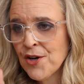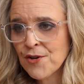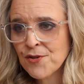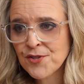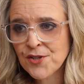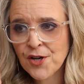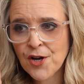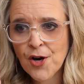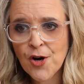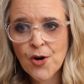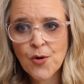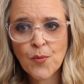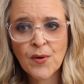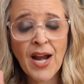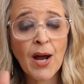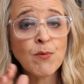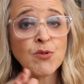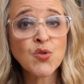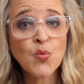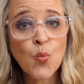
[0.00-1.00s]
years ago when
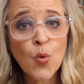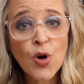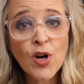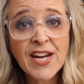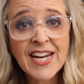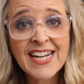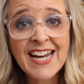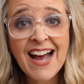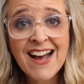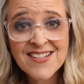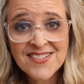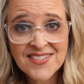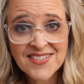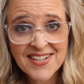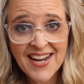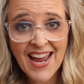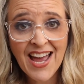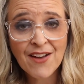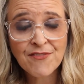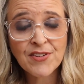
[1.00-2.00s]
I was working on
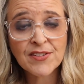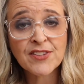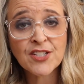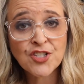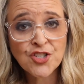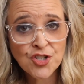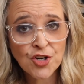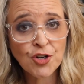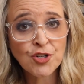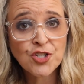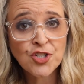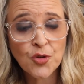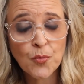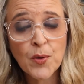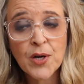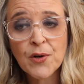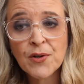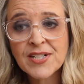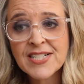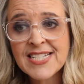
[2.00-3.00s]
staff at the church that
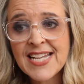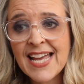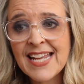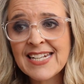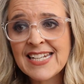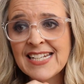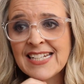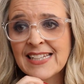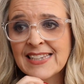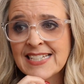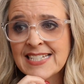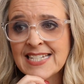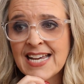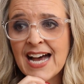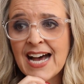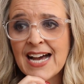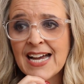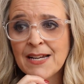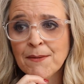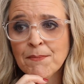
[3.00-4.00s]
we were attending at the
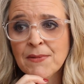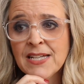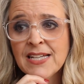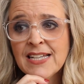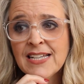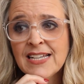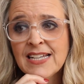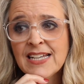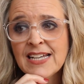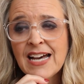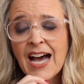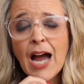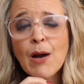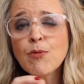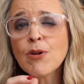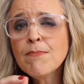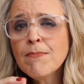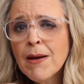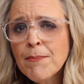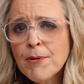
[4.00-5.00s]
time. I
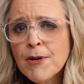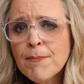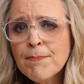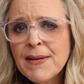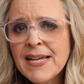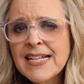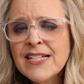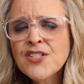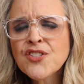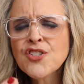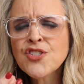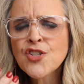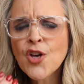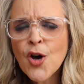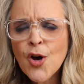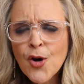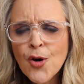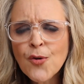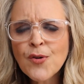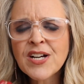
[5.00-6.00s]
remember being
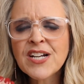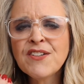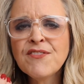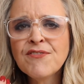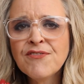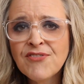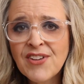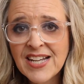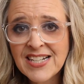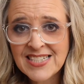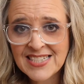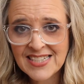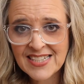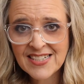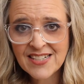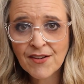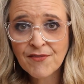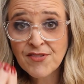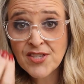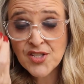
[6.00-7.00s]
so
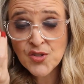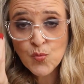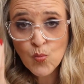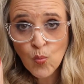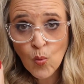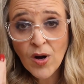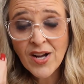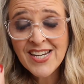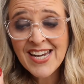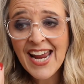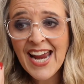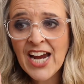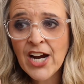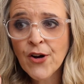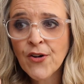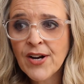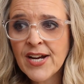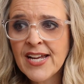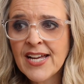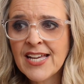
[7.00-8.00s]
convicted of this one
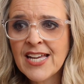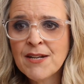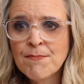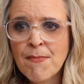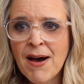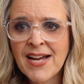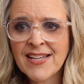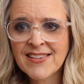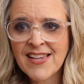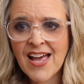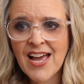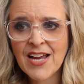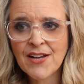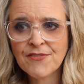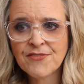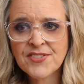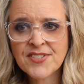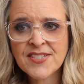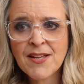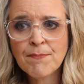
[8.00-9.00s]
area in my
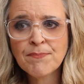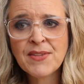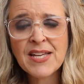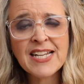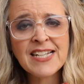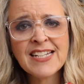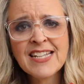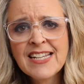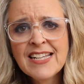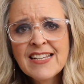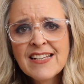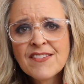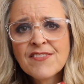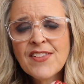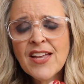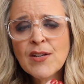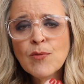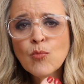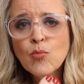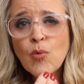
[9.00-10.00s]
life, something
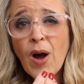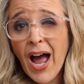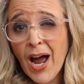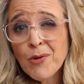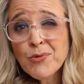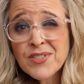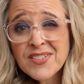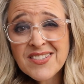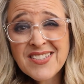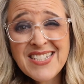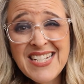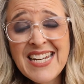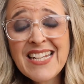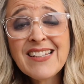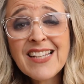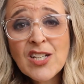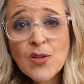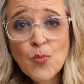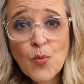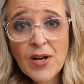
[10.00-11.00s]
that I was
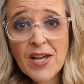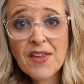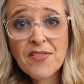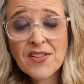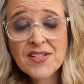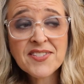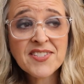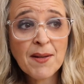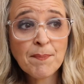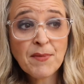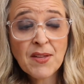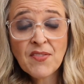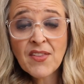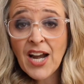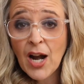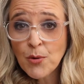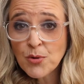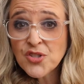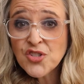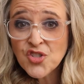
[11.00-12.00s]
dealing with and something that
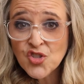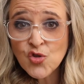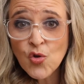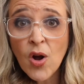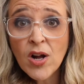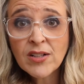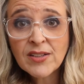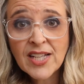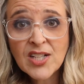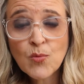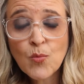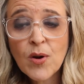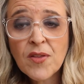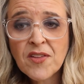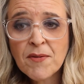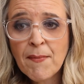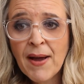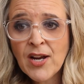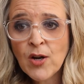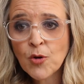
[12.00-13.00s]
I was struggling with
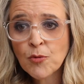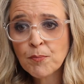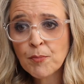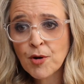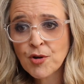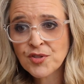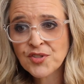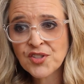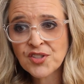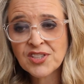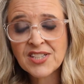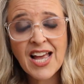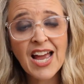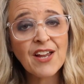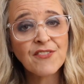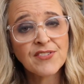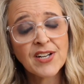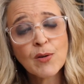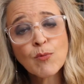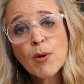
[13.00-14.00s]
in my own personal
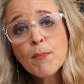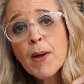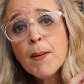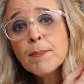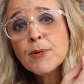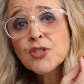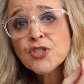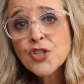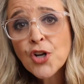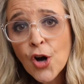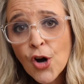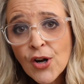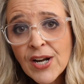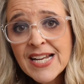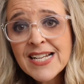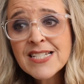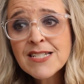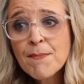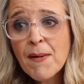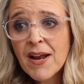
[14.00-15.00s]
life. And I remember
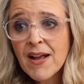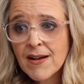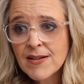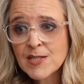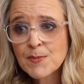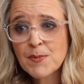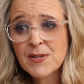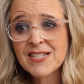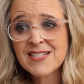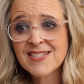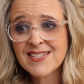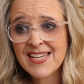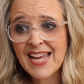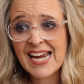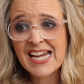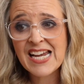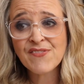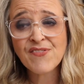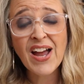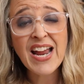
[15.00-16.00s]
turning to my husband and
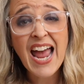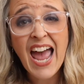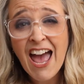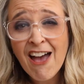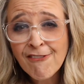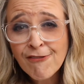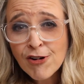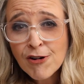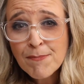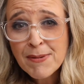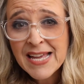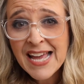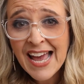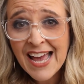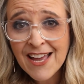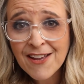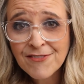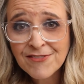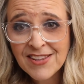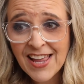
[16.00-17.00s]
saying, "If I ever
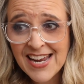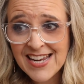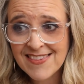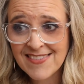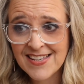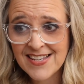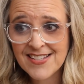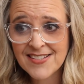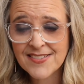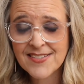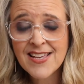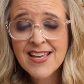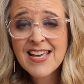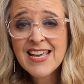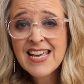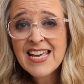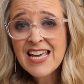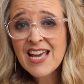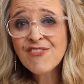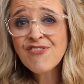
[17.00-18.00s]
behave like this,
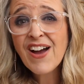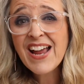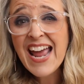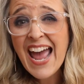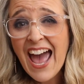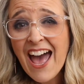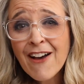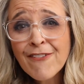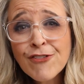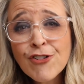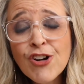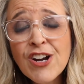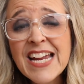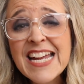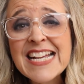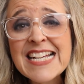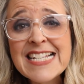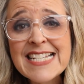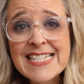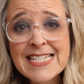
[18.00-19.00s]
if I ever
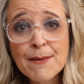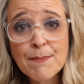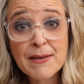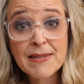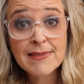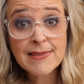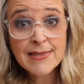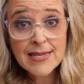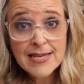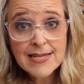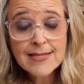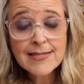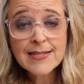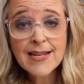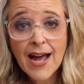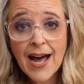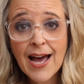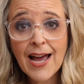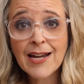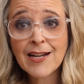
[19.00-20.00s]
exhibit this
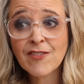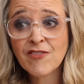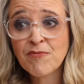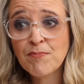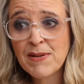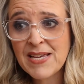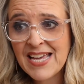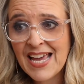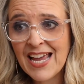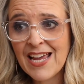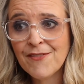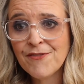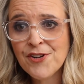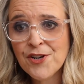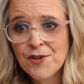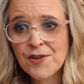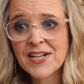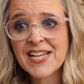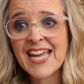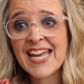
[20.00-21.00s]
kind of
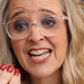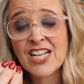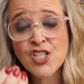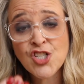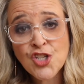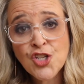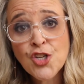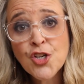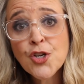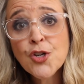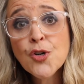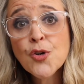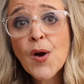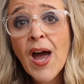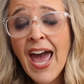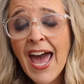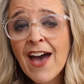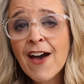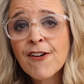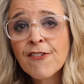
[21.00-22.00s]
behavior again, you
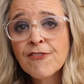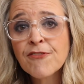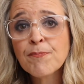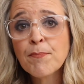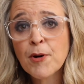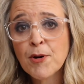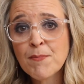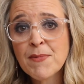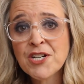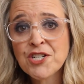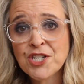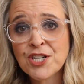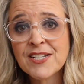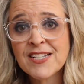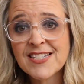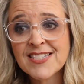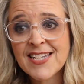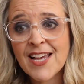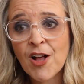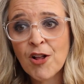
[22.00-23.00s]
have permission
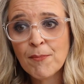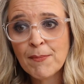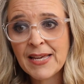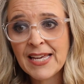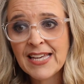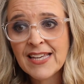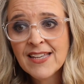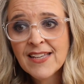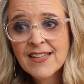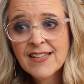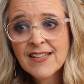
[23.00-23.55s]
to tell me.